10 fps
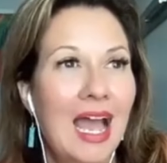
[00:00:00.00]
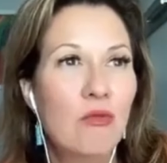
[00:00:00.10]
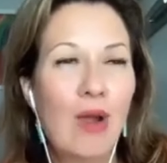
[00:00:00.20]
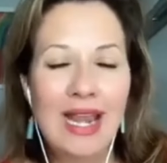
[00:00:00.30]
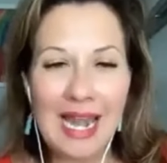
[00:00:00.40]

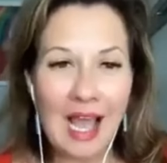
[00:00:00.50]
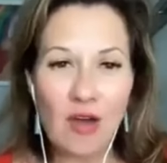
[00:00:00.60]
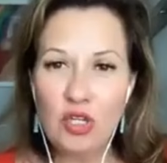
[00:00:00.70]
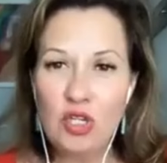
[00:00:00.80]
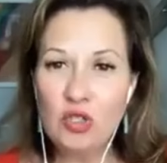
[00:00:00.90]
Right
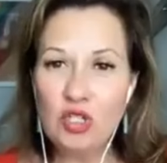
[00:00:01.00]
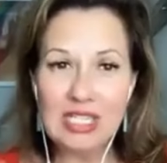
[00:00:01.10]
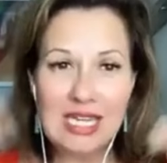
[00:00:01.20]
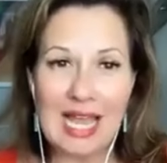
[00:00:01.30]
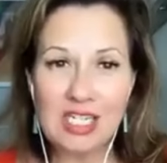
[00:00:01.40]
now, you
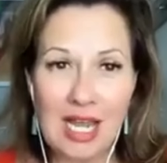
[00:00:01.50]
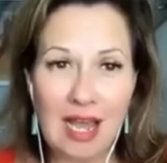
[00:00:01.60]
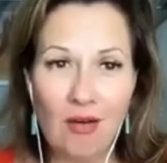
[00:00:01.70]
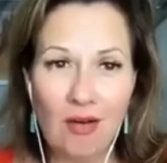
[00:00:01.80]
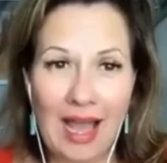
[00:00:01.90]
just lashed
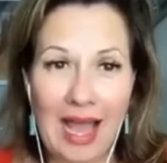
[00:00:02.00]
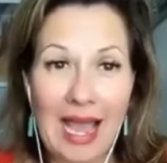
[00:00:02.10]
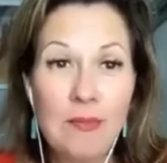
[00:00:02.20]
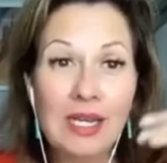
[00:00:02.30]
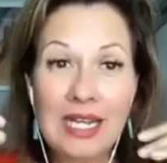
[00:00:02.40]
out.
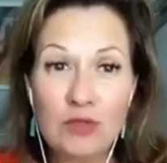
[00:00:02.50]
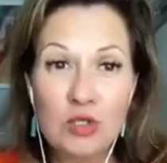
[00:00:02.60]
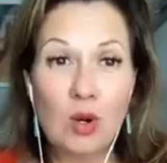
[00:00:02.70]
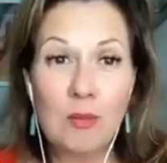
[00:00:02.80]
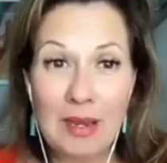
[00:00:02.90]
I believed
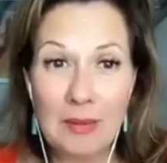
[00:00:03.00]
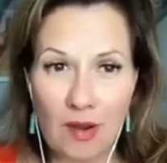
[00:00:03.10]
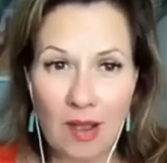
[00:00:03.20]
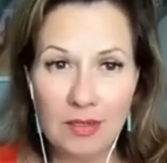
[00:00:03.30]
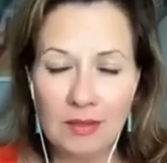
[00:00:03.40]
you were my
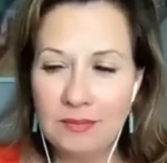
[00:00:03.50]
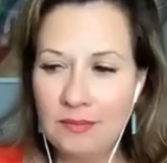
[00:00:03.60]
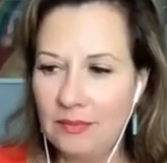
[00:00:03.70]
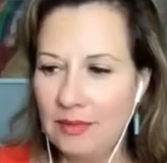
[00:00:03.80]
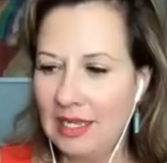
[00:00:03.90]
problem.
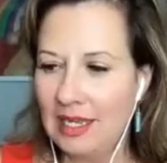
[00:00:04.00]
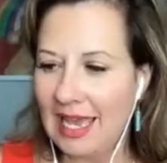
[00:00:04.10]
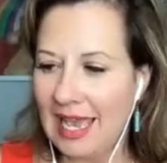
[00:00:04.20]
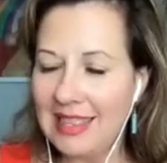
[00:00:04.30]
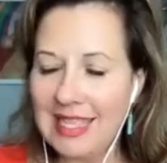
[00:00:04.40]

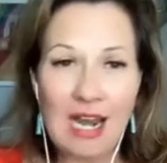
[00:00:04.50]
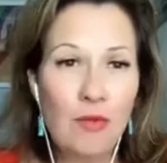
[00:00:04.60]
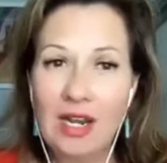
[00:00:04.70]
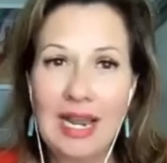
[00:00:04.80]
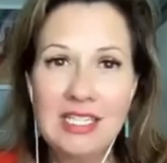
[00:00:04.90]
And then I
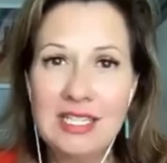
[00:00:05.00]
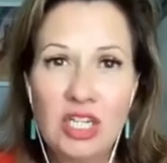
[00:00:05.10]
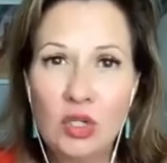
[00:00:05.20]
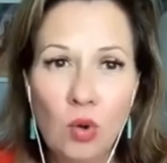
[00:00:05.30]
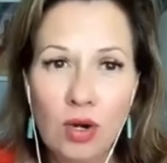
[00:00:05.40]
realized
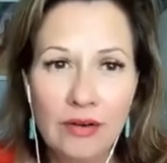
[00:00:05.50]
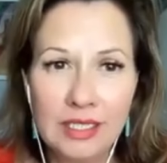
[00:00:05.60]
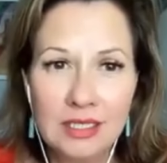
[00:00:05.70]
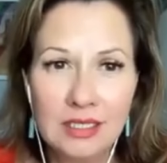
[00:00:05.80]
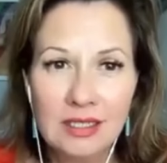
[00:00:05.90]
that you
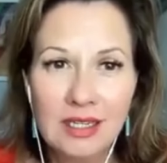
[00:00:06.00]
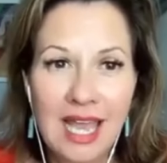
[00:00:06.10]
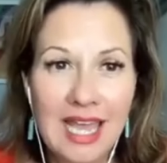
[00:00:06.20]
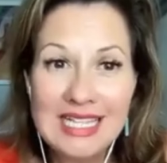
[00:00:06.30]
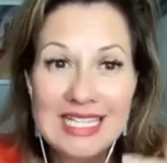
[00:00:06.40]
weren't.
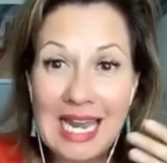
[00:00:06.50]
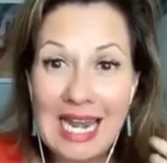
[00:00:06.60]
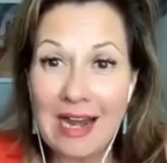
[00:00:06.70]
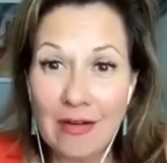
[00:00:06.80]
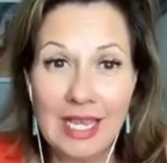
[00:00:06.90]
And it's
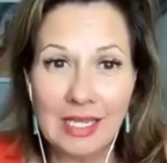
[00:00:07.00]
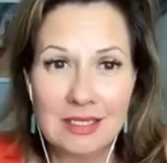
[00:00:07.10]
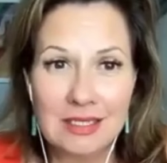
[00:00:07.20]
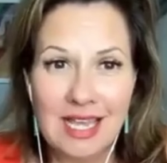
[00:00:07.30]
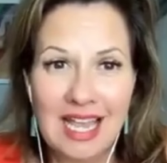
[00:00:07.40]
hilarious.